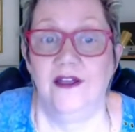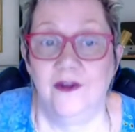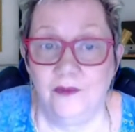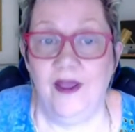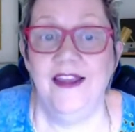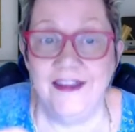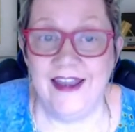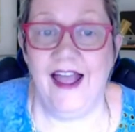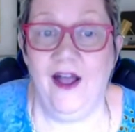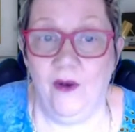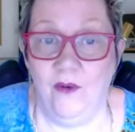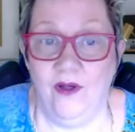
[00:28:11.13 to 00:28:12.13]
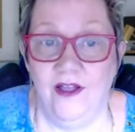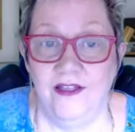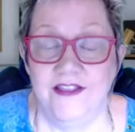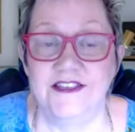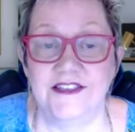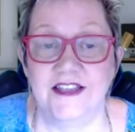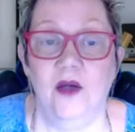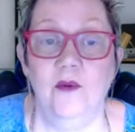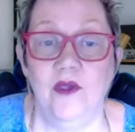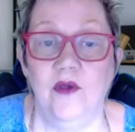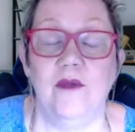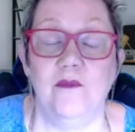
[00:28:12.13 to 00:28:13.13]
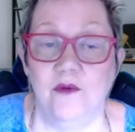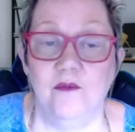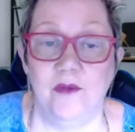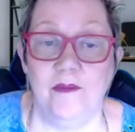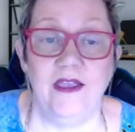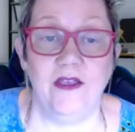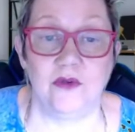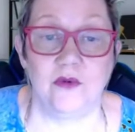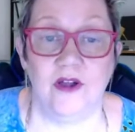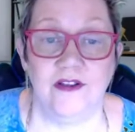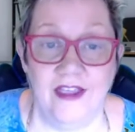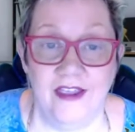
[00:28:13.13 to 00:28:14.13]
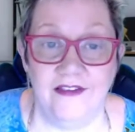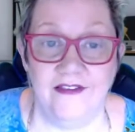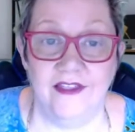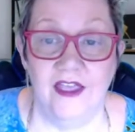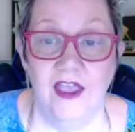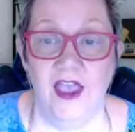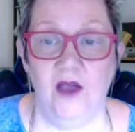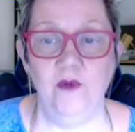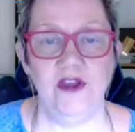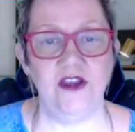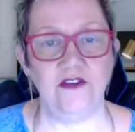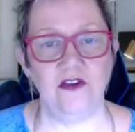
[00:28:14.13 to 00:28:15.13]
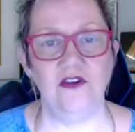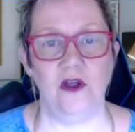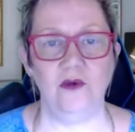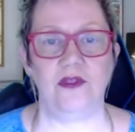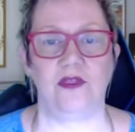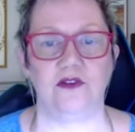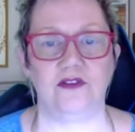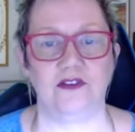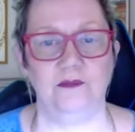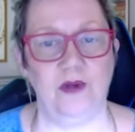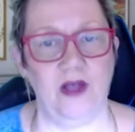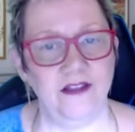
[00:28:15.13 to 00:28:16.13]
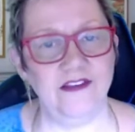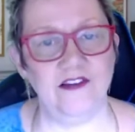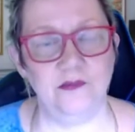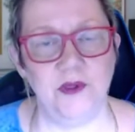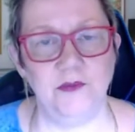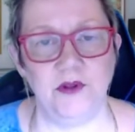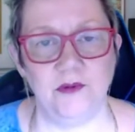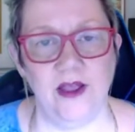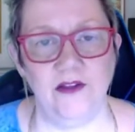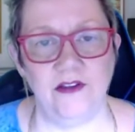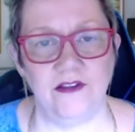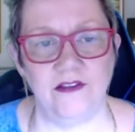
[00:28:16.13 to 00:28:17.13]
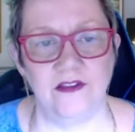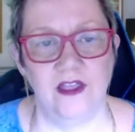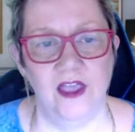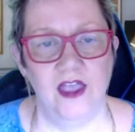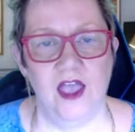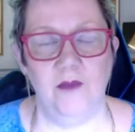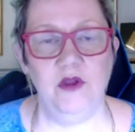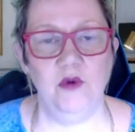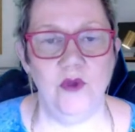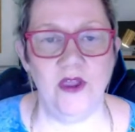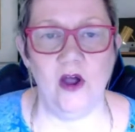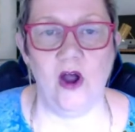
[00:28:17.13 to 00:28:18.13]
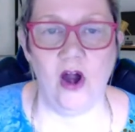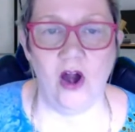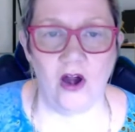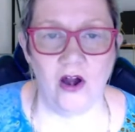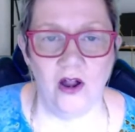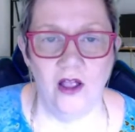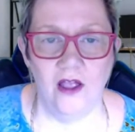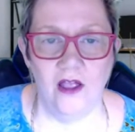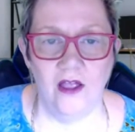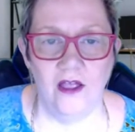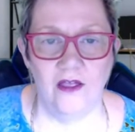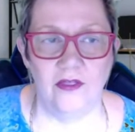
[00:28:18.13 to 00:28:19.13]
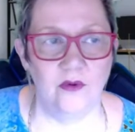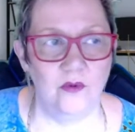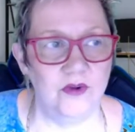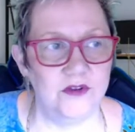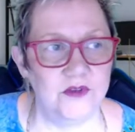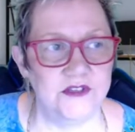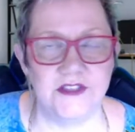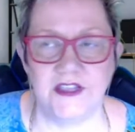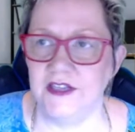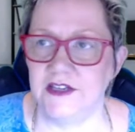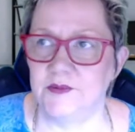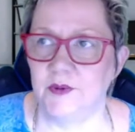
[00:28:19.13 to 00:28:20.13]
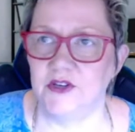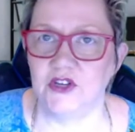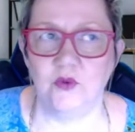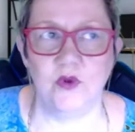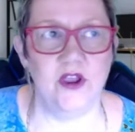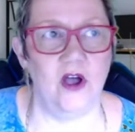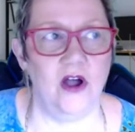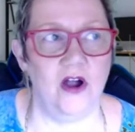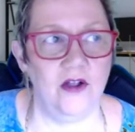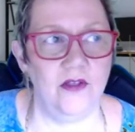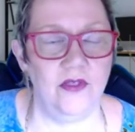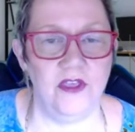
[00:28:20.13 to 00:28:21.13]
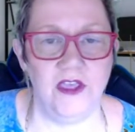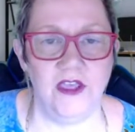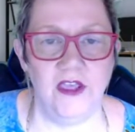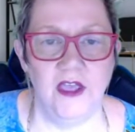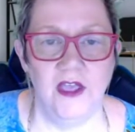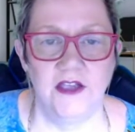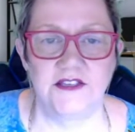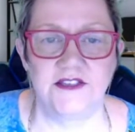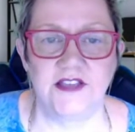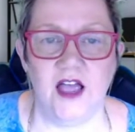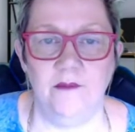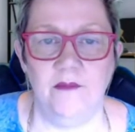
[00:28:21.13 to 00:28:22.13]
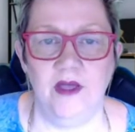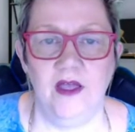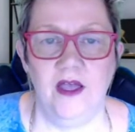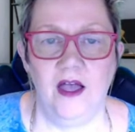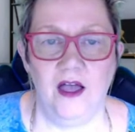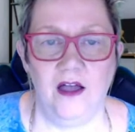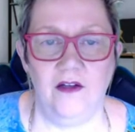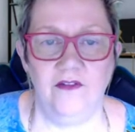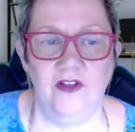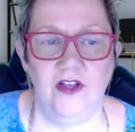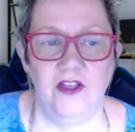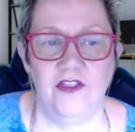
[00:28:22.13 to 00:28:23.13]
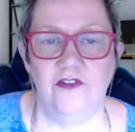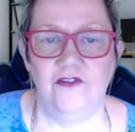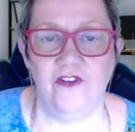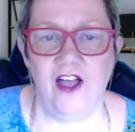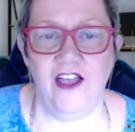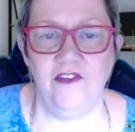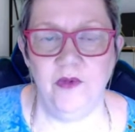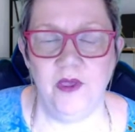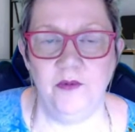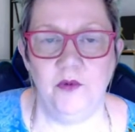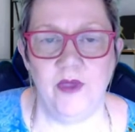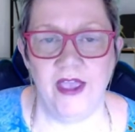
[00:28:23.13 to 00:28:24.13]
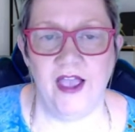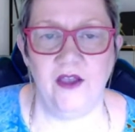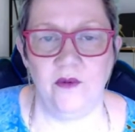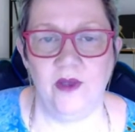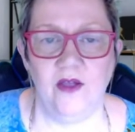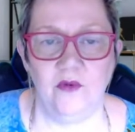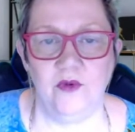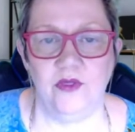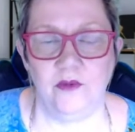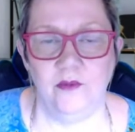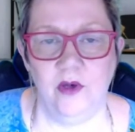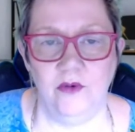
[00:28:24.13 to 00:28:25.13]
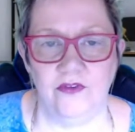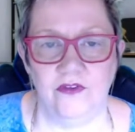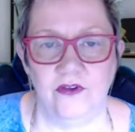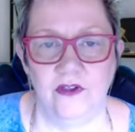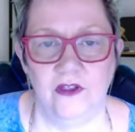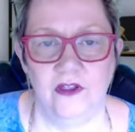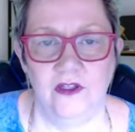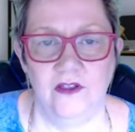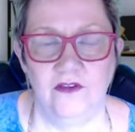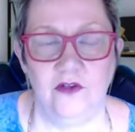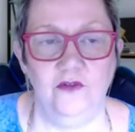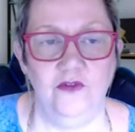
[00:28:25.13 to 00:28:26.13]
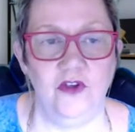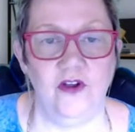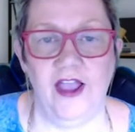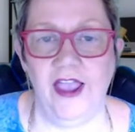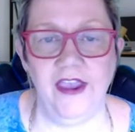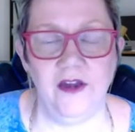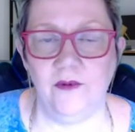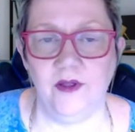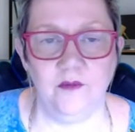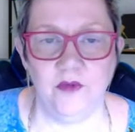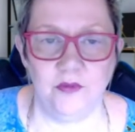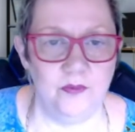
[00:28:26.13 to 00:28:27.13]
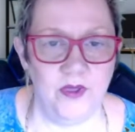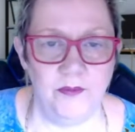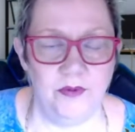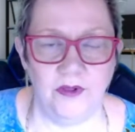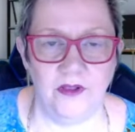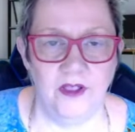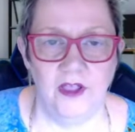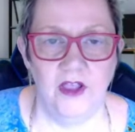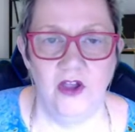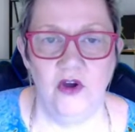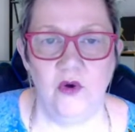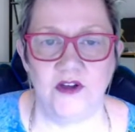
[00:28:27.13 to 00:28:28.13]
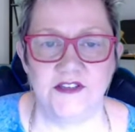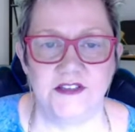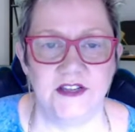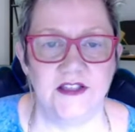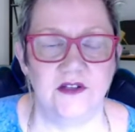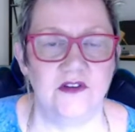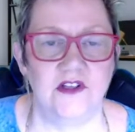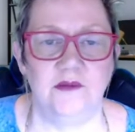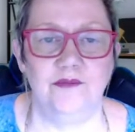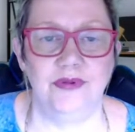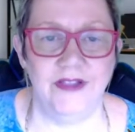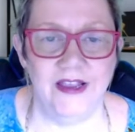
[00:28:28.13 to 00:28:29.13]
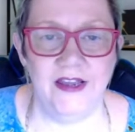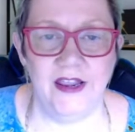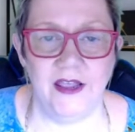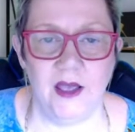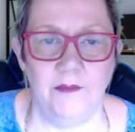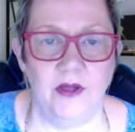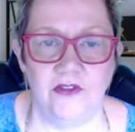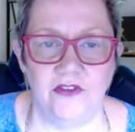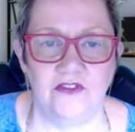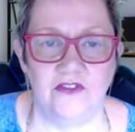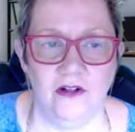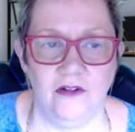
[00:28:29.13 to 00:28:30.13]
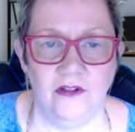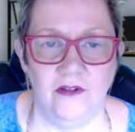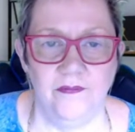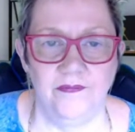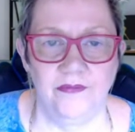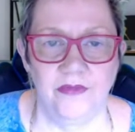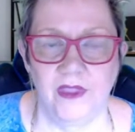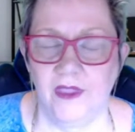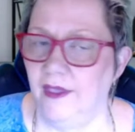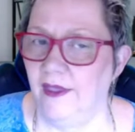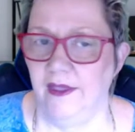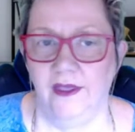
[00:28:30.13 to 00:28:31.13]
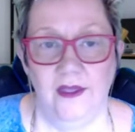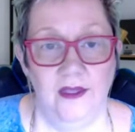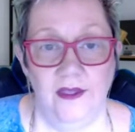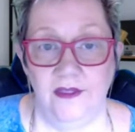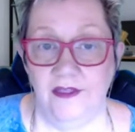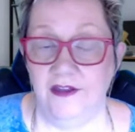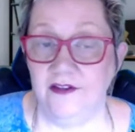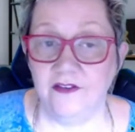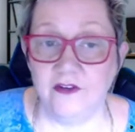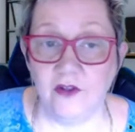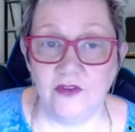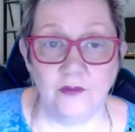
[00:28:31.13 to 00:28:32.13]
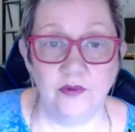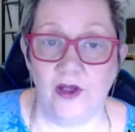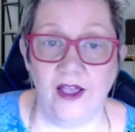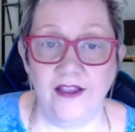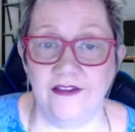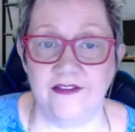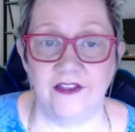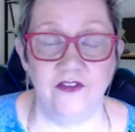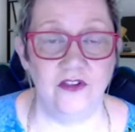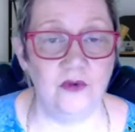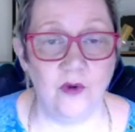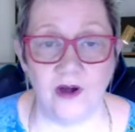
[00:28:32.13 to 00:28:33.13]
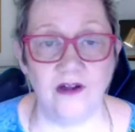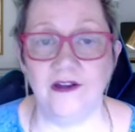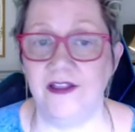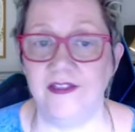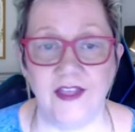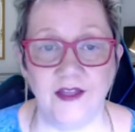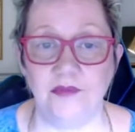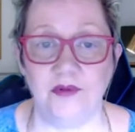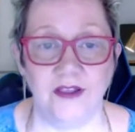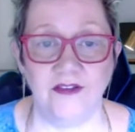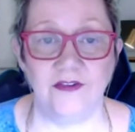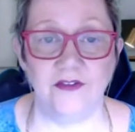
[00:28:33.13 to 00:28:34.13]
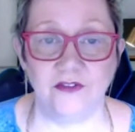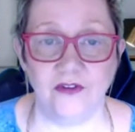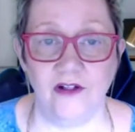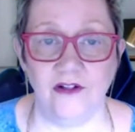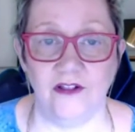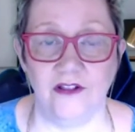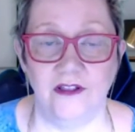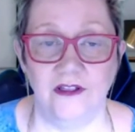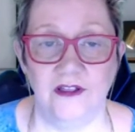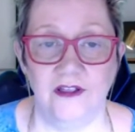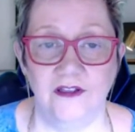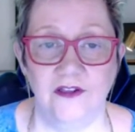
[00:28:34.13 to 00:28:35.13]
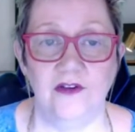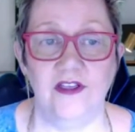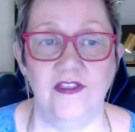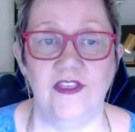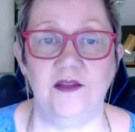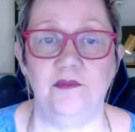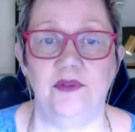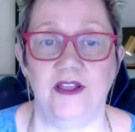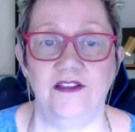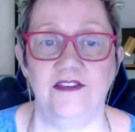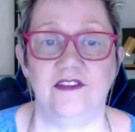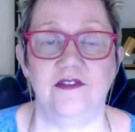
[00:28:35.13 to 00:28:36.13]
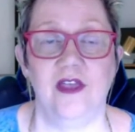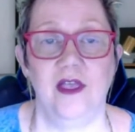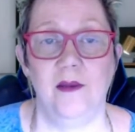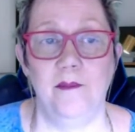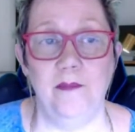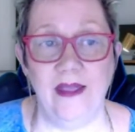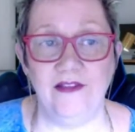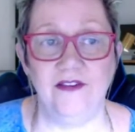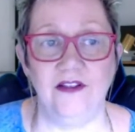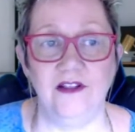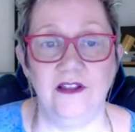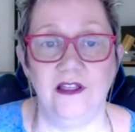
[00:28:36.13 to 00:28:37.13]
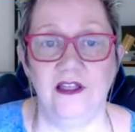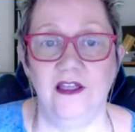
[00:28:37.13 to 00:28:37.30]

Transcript: right now. This is how we make it through our days. And we need to know that there's some positive people around us. I mean, we are what's the expression? We are the sum of the 5 people we hang around with the most. So if you're hanging around with people who are sitting there and complaining about the struggle, then it's no surprise that you are in that place of struggle. You're in that place of mental